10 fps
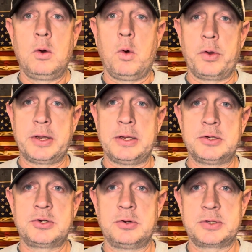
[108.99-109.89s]
or the
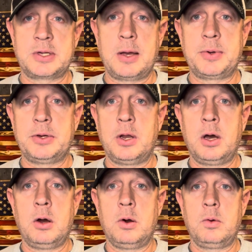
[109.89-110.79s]
insurance company
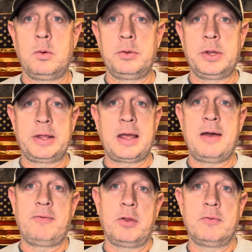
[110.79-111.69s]
know that they
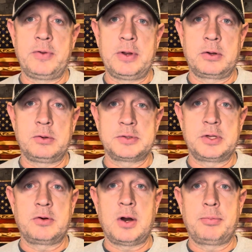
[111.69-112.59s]
have other vehicles that
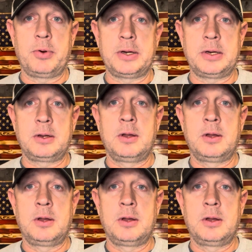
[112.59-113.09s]
they're operating.